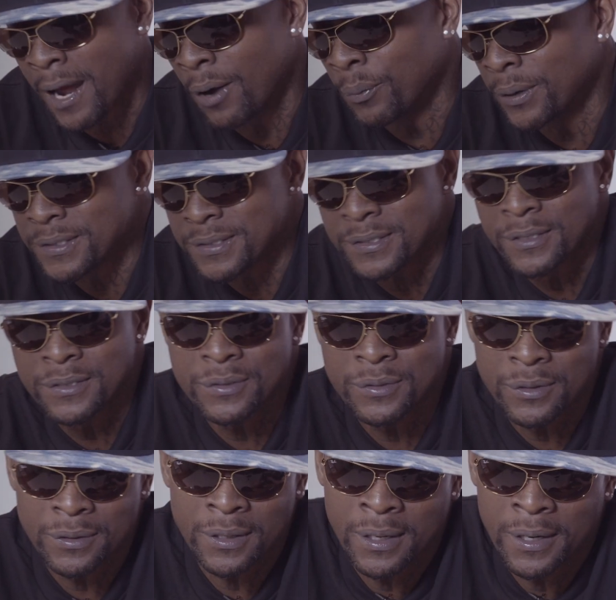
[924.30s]
out with his
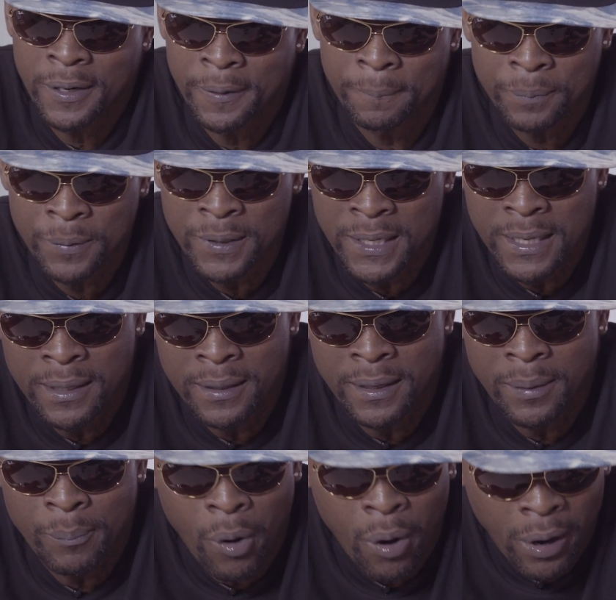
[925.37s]
sister um, Nita
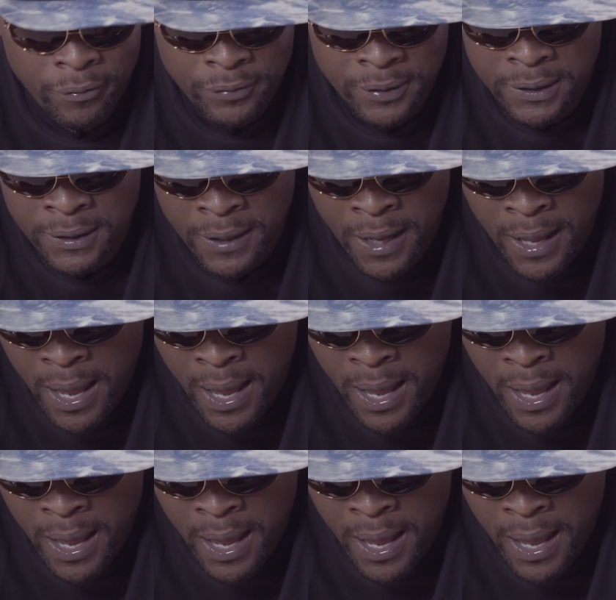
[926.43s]
and Marvin,